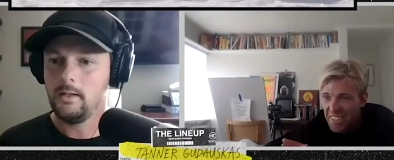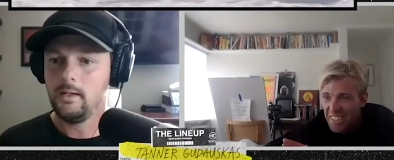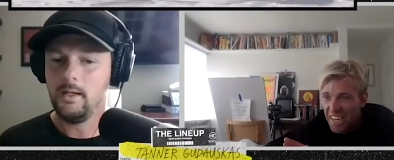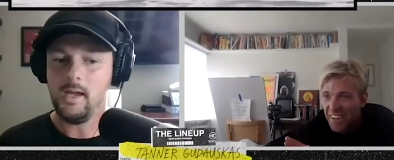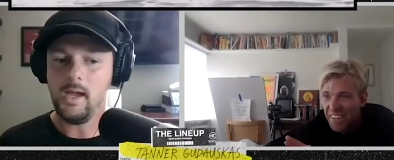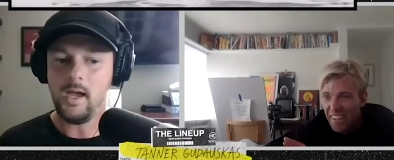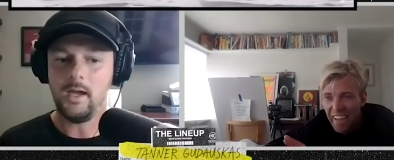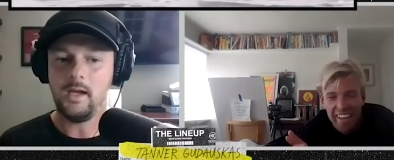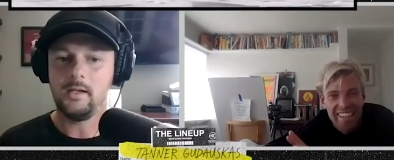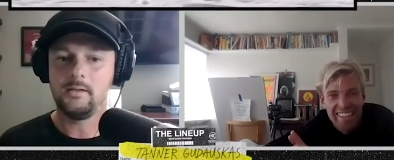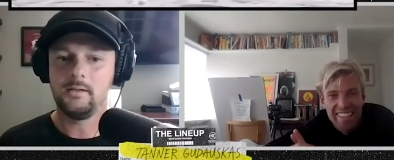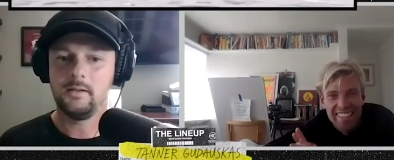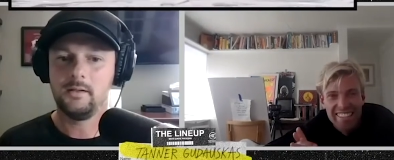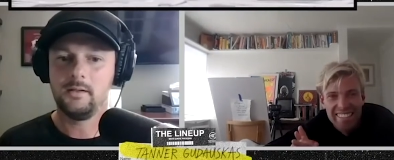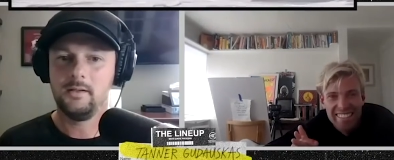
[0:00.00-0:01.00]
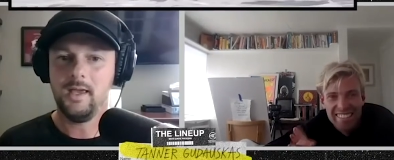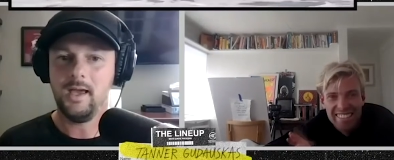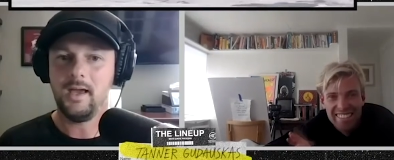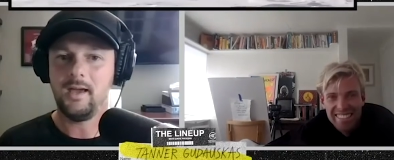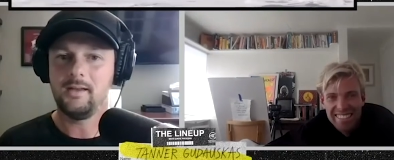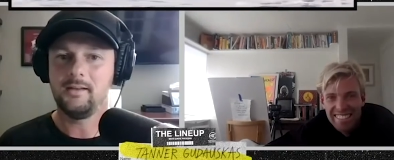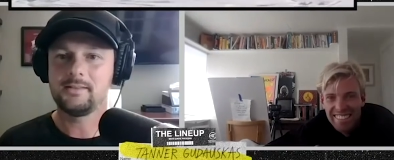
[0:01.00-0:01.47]
Speaker 1: get all scared of that.
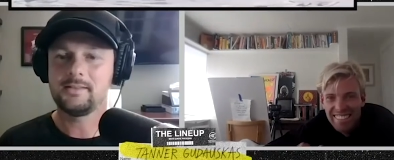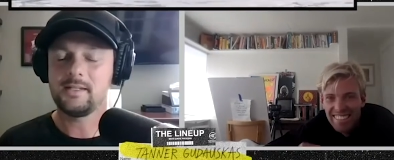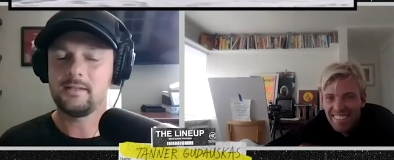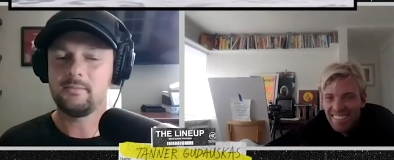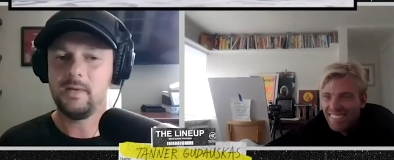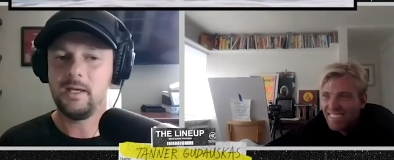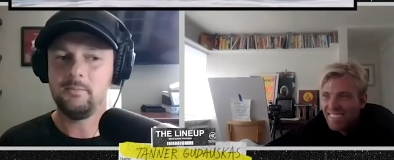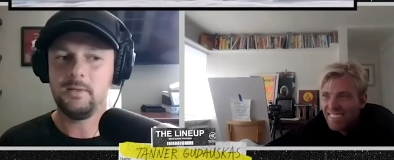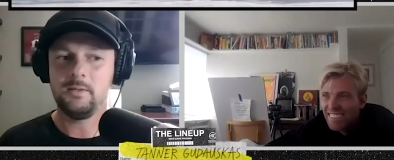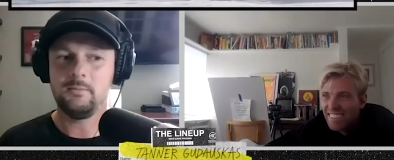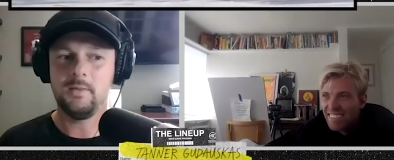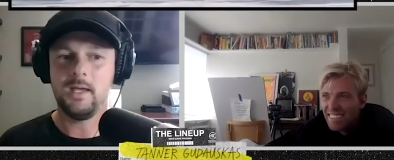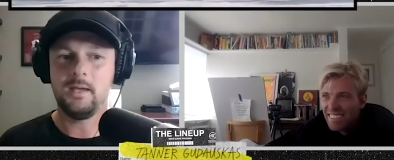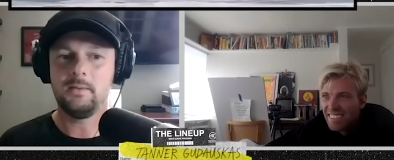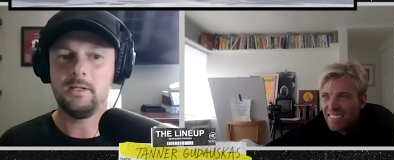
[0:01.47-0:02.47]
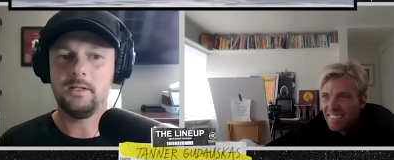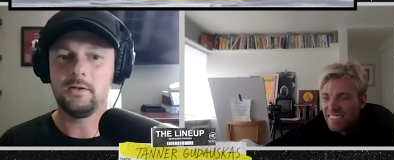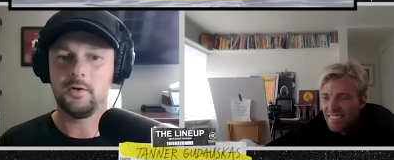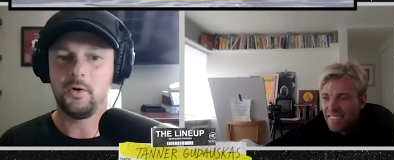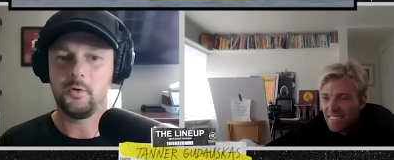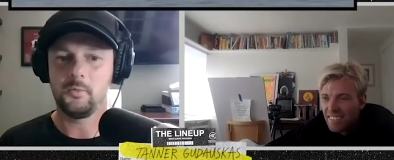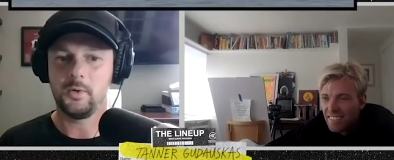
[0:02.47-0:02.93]
Yeah, and it's like maybe
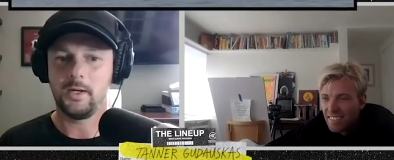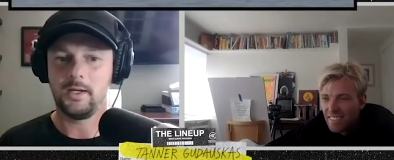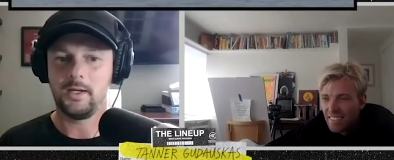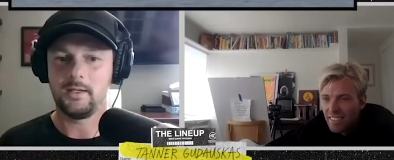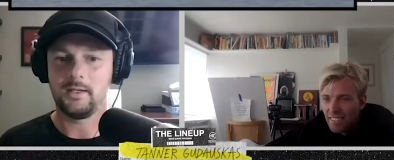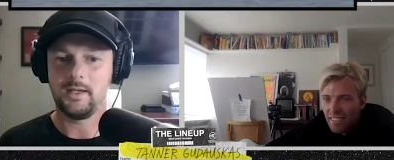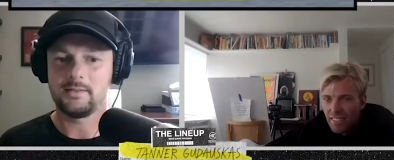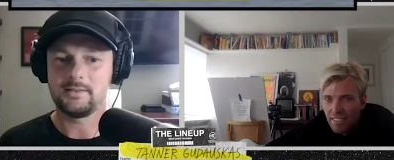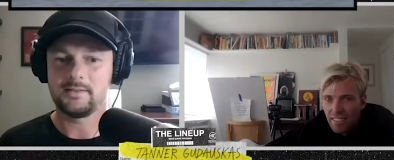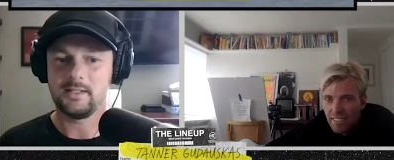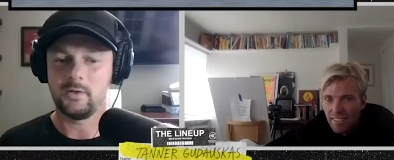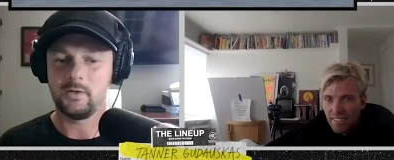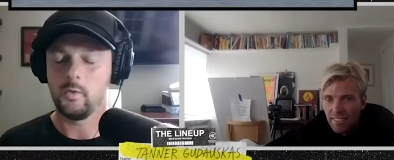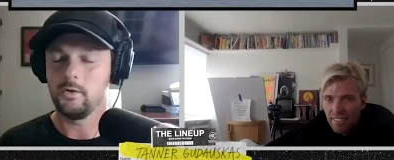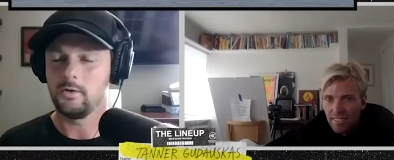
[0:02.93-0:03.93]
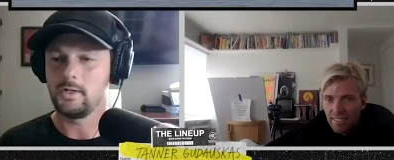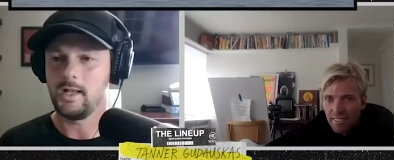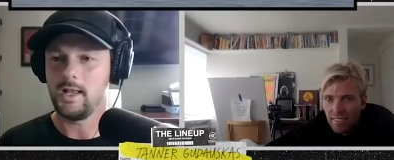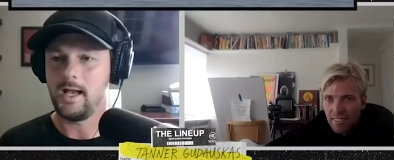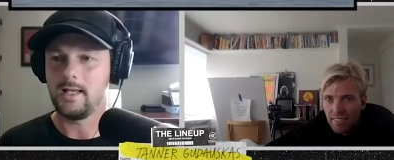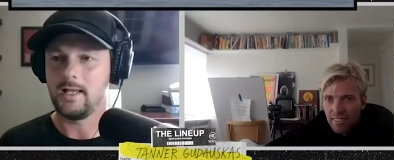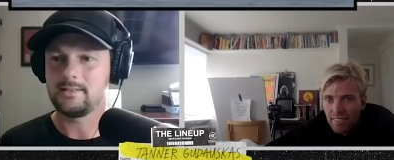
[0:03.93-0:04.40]
your home break gets like world
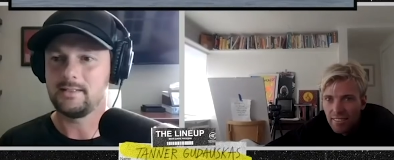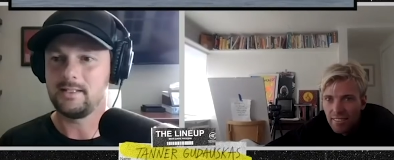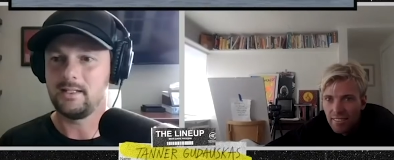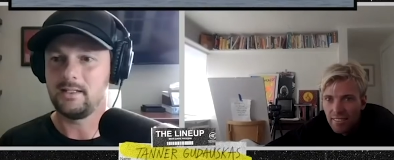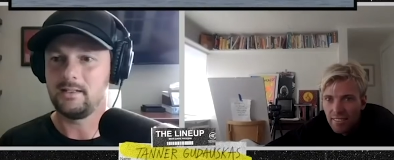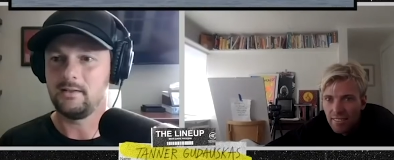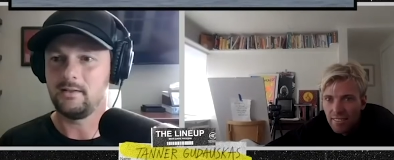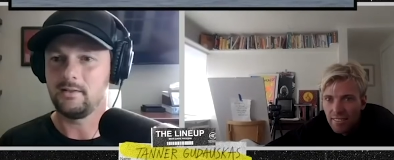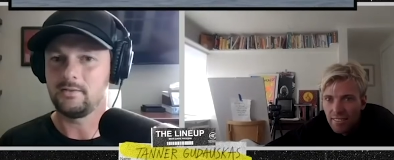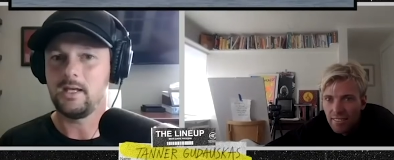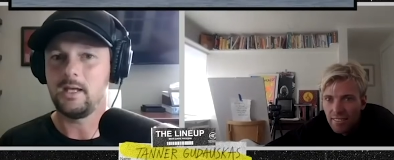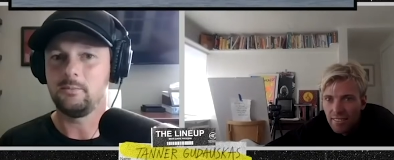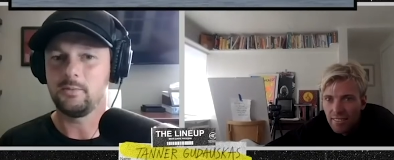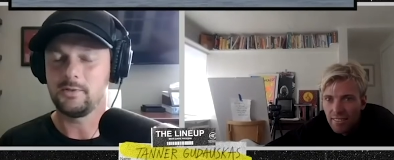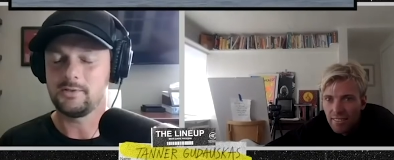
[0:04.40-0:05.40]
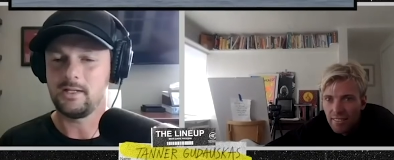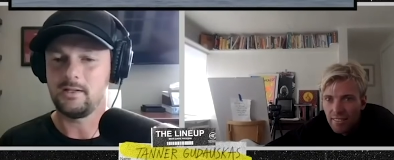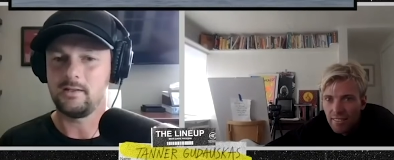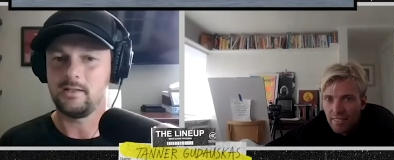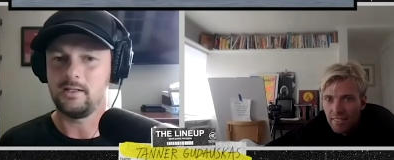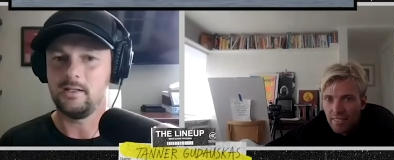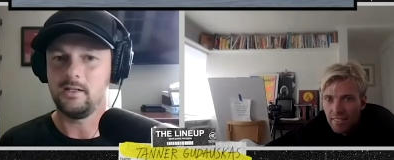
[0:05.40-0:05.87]
class, like, you know,
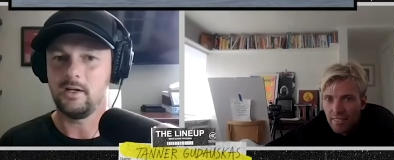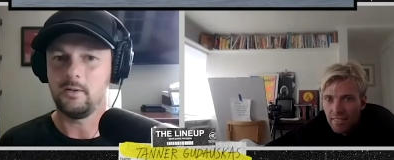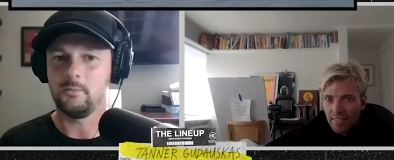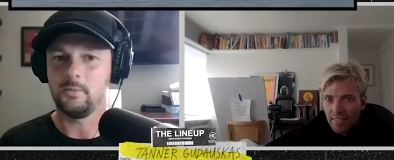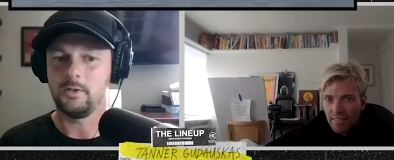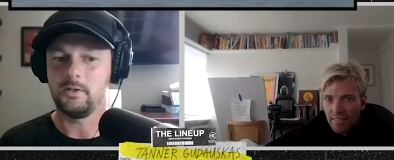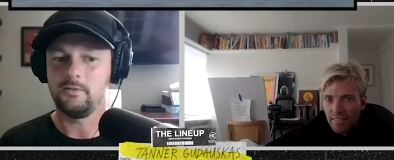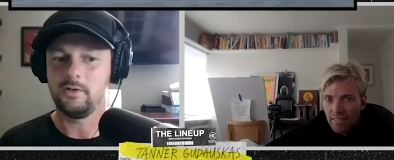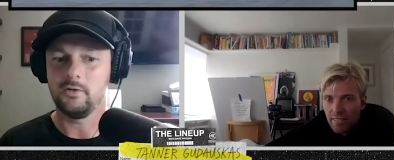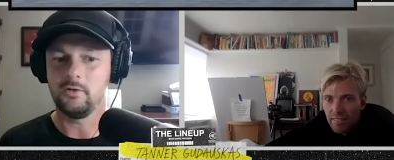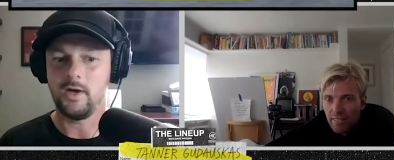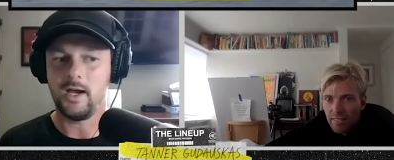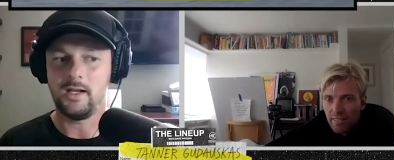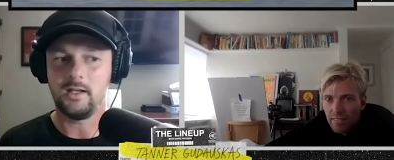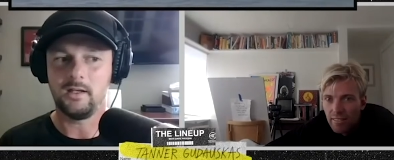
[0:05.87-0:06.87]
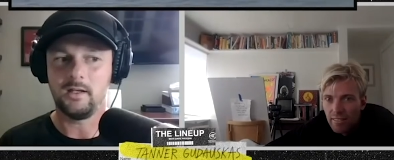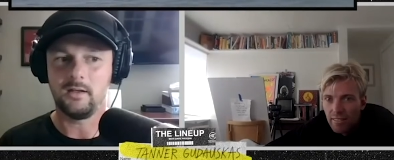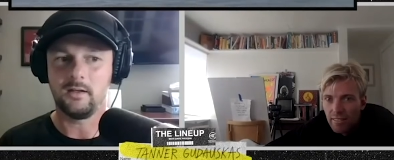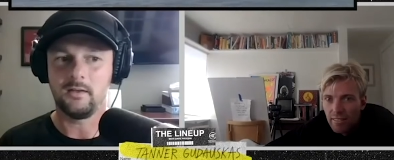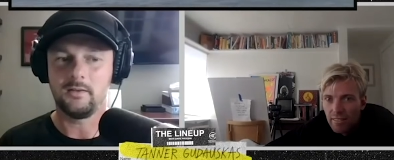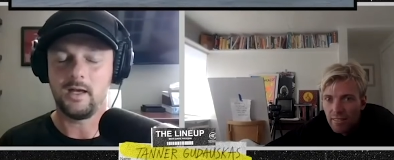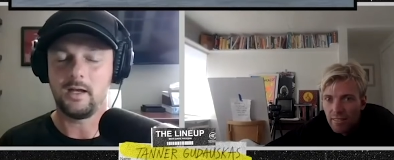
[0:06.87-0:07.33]
10% of the year. But if you're
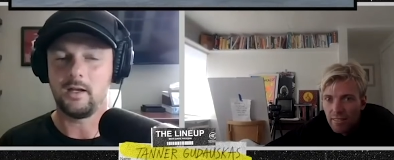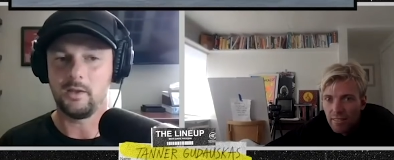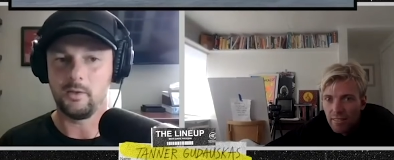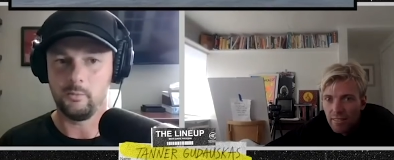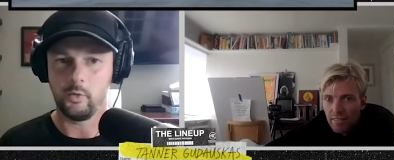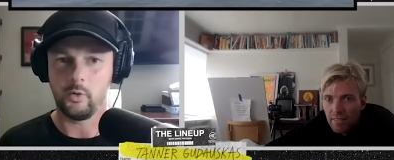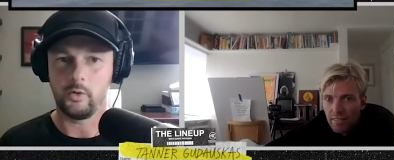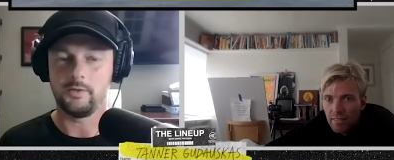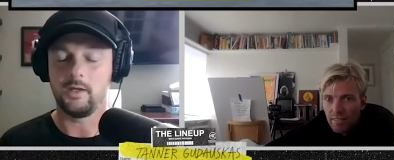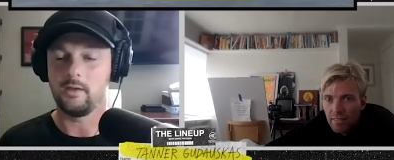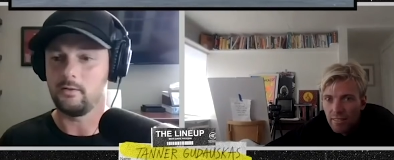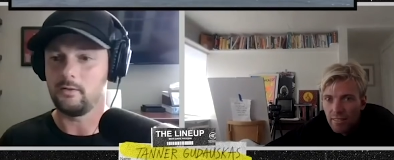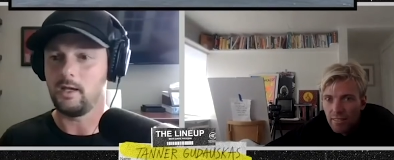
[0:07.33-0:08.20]
riding that other board, the